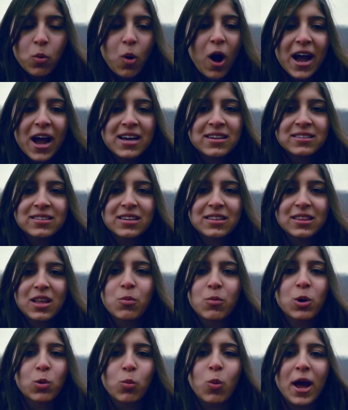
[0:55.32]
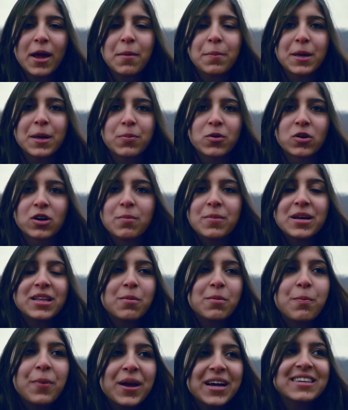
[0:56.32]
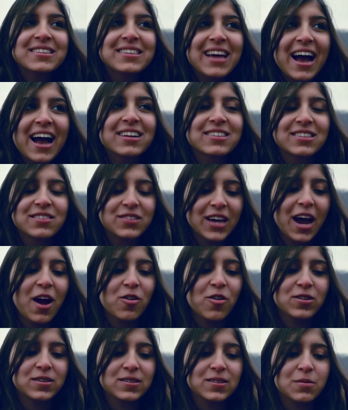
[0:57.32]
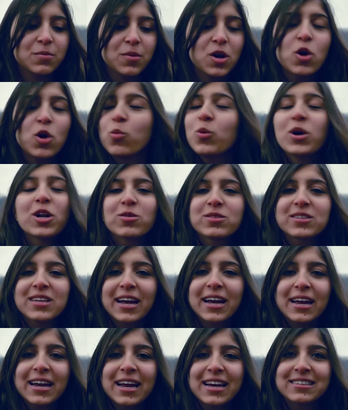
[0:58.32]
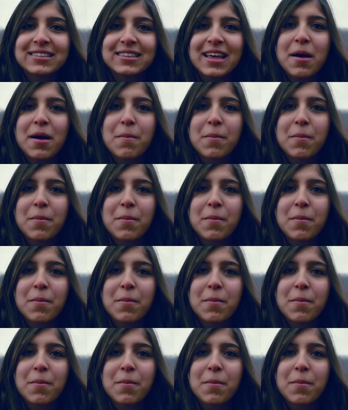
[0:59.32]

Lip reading: But why is it that when white people commit the biggest acts of terrorism, we don't second guess